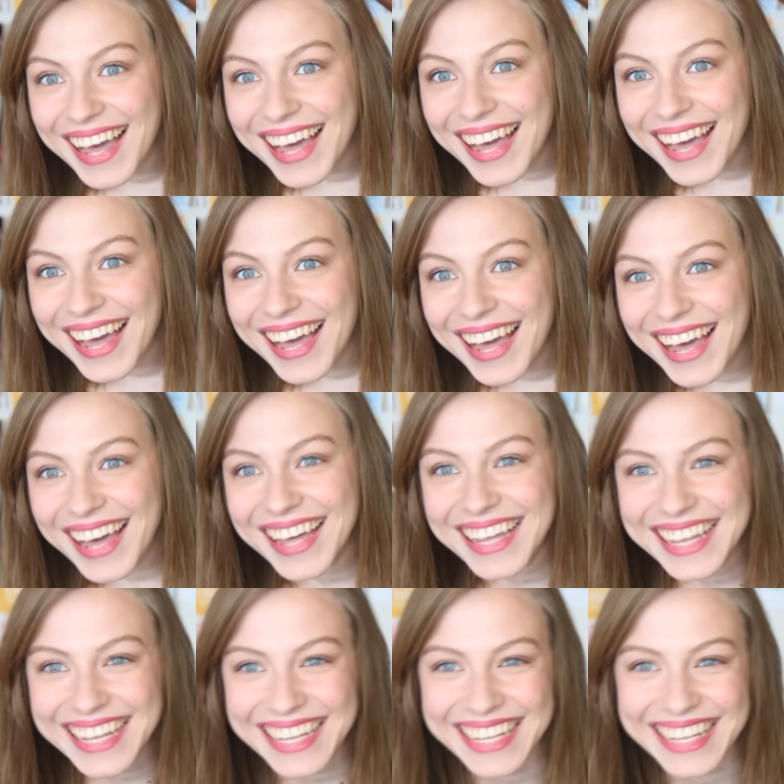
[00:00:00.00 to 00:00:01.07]
Hey guys.
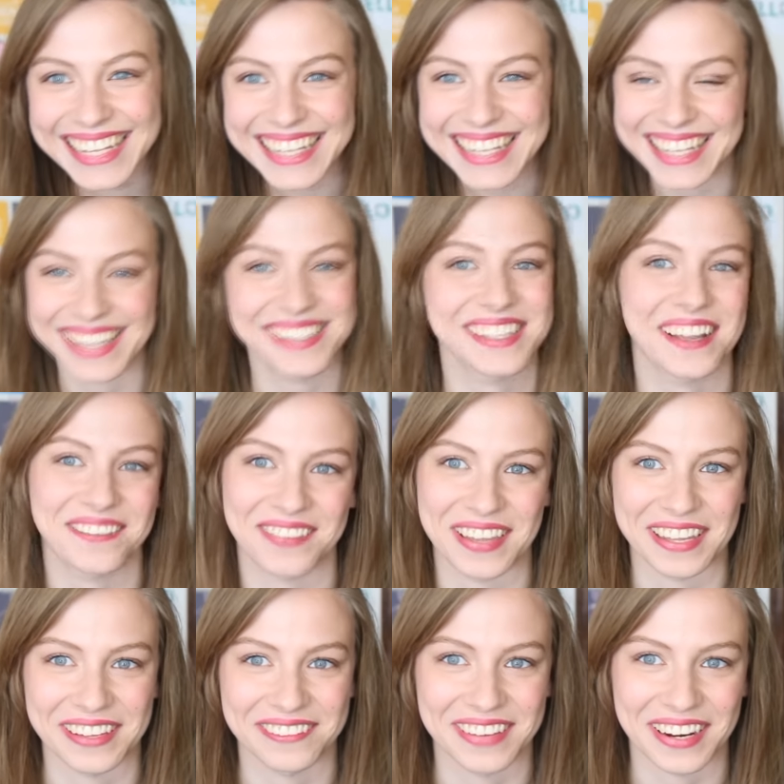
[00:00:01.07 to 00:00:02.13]
He's not
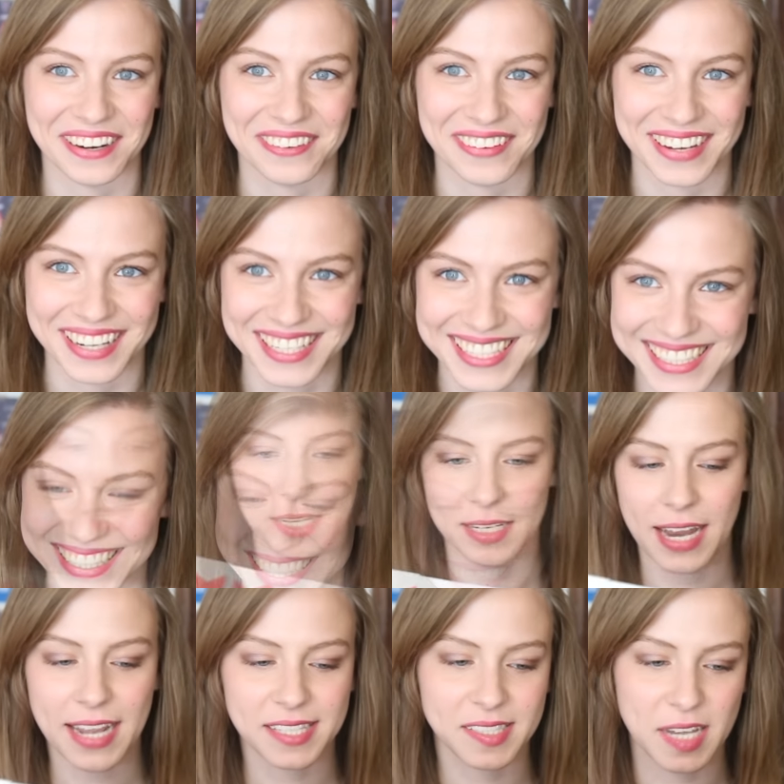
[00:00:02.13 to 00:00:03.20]
feeling very well.
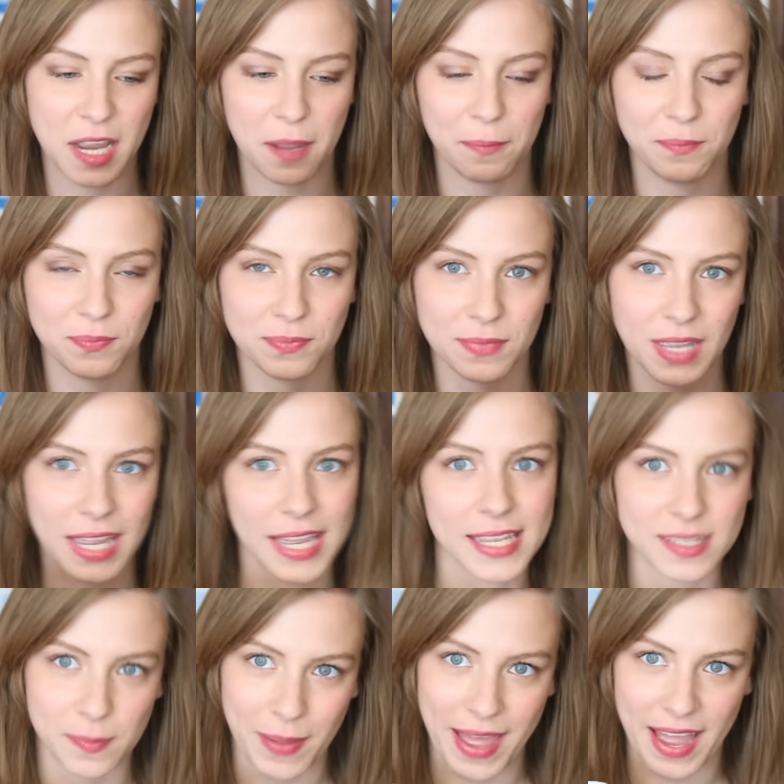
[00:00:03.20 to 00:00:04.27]
Next up
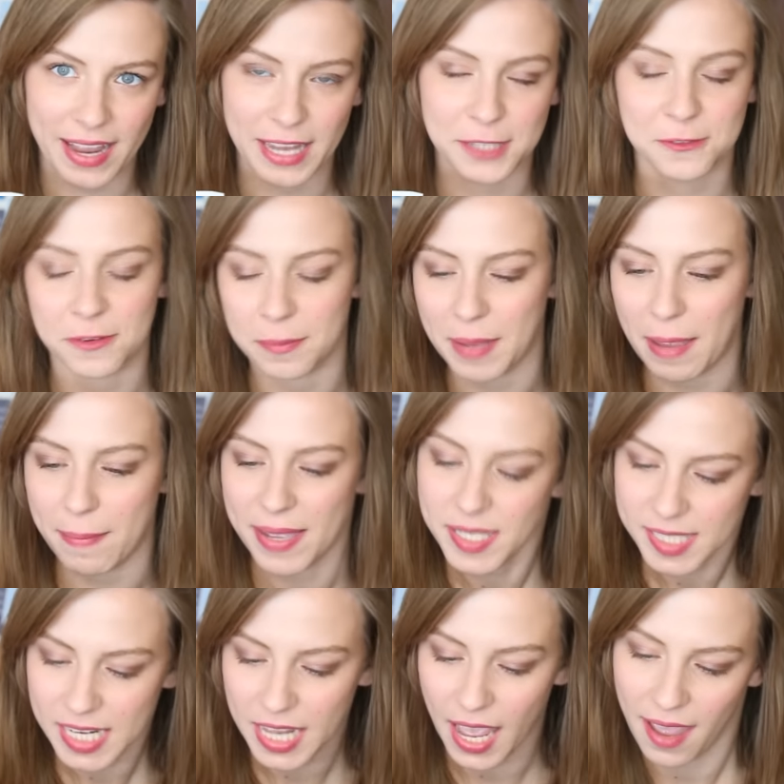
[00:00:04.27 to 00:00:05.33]
is a package from my bestie